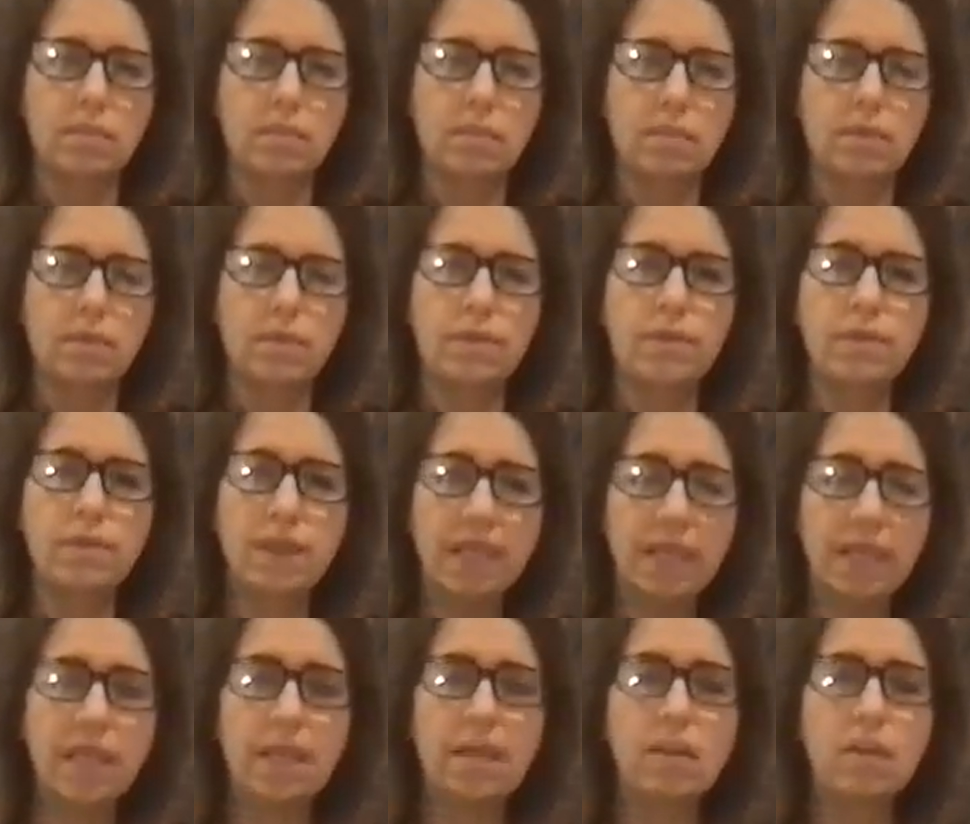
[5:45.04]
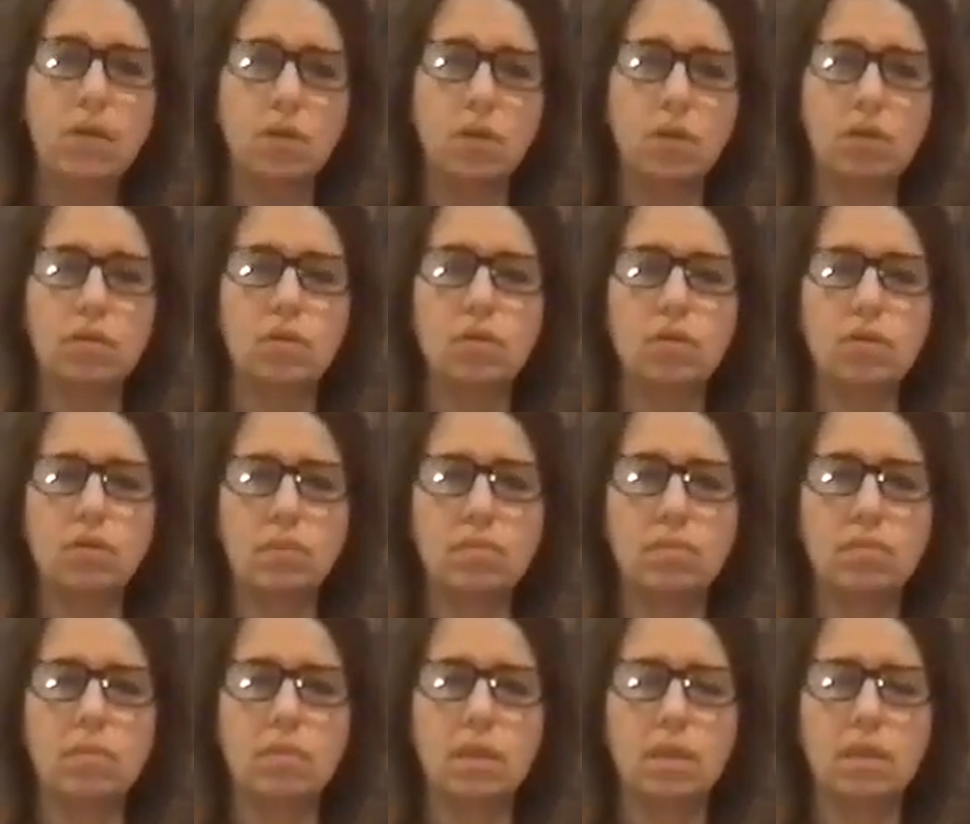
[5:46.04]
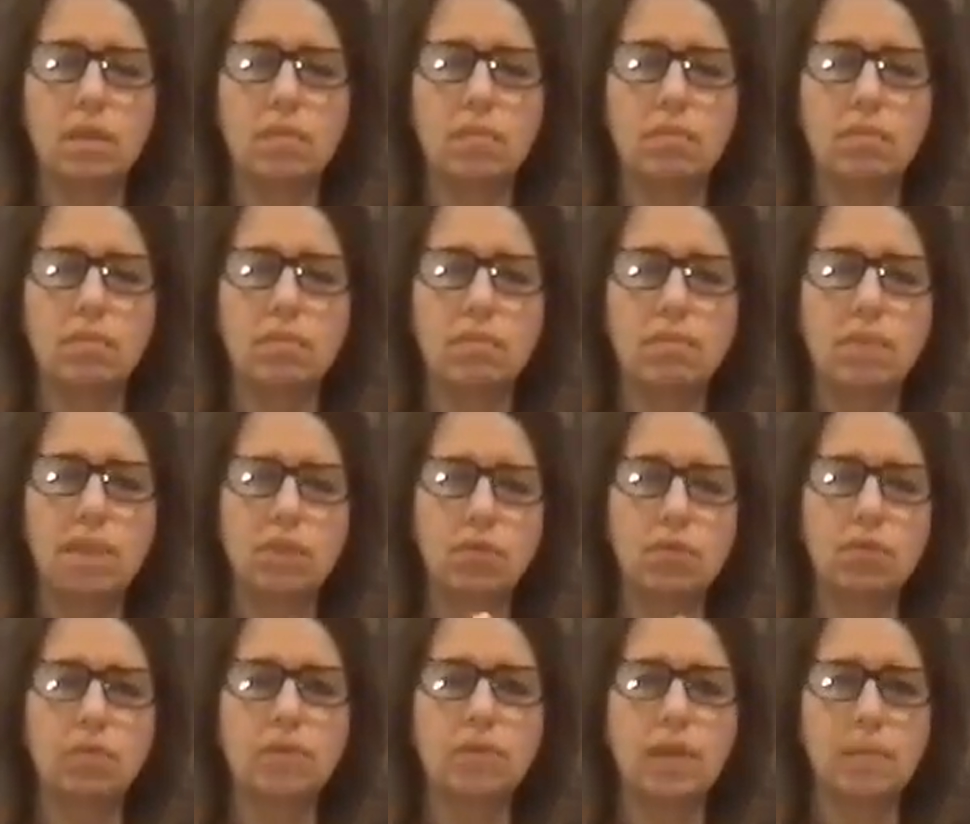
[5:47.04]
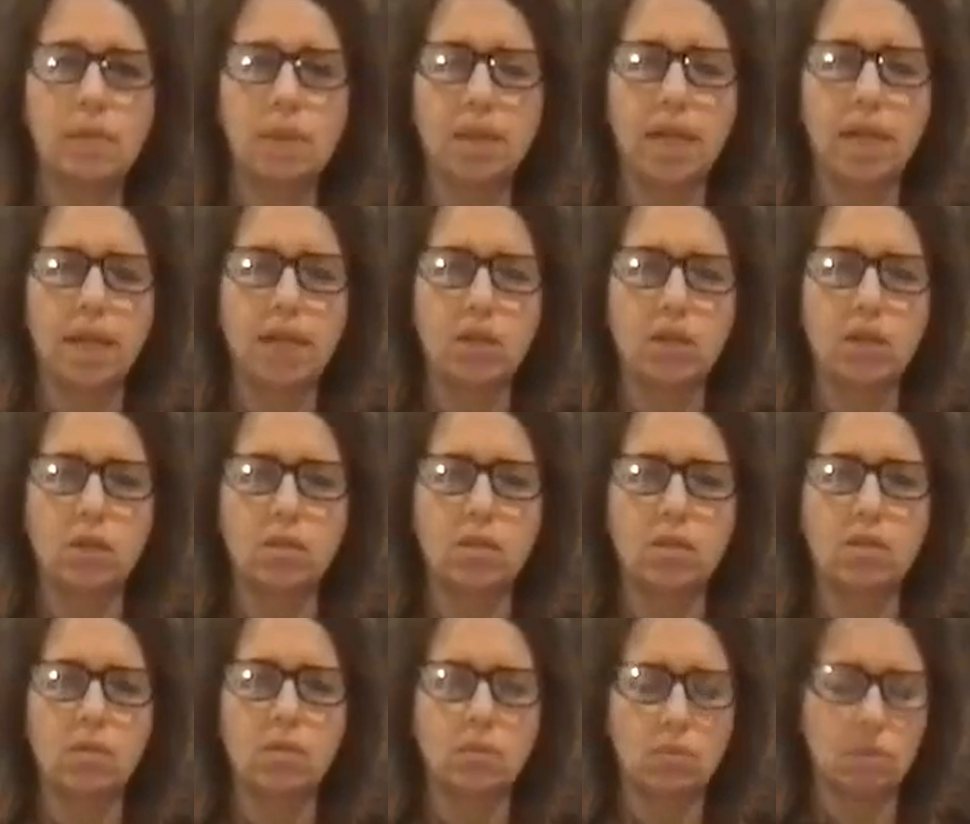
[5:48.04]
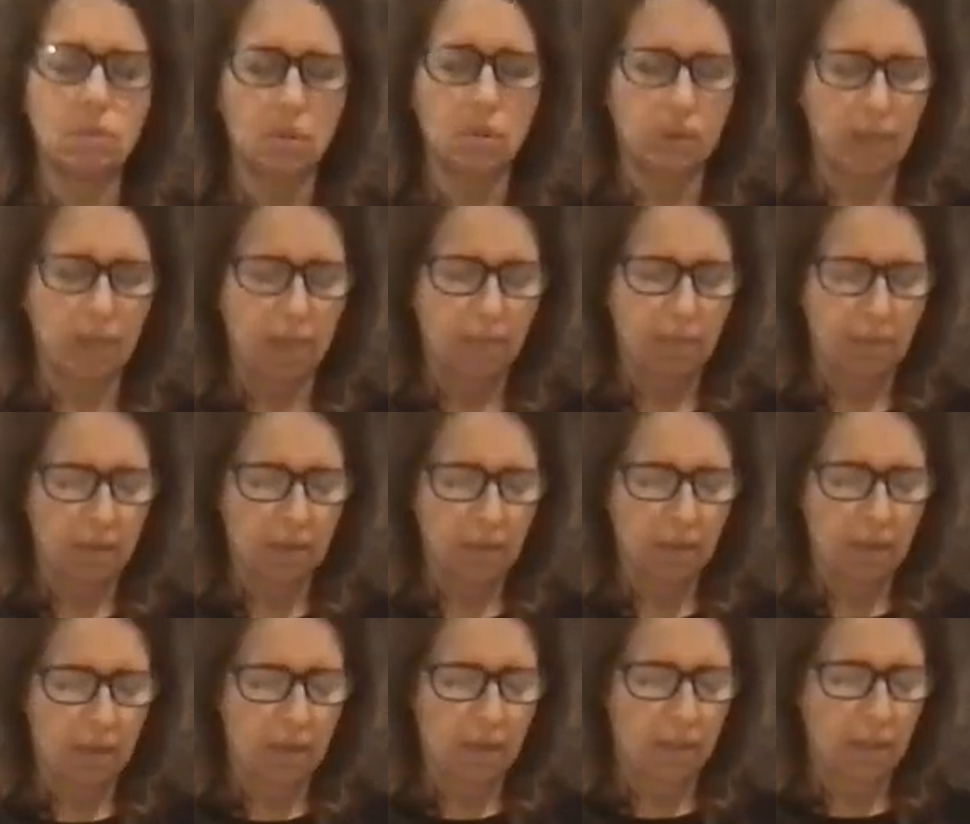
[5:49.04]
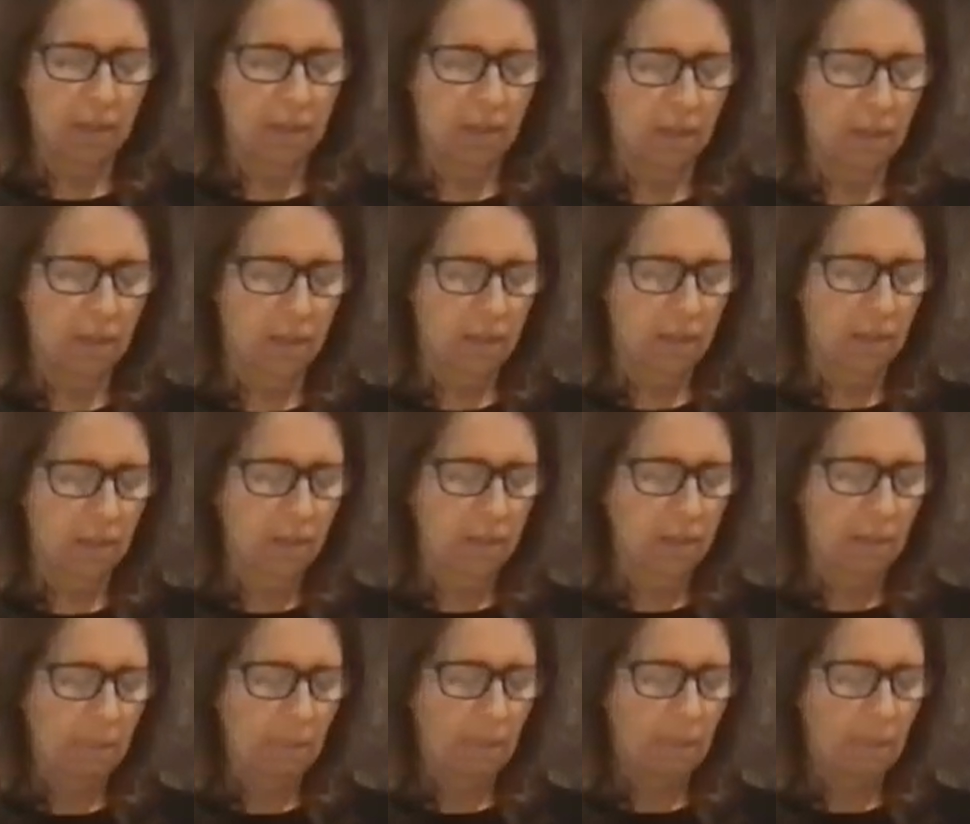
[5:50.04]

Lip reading: feed those mental fabrications or those habits and tendencies.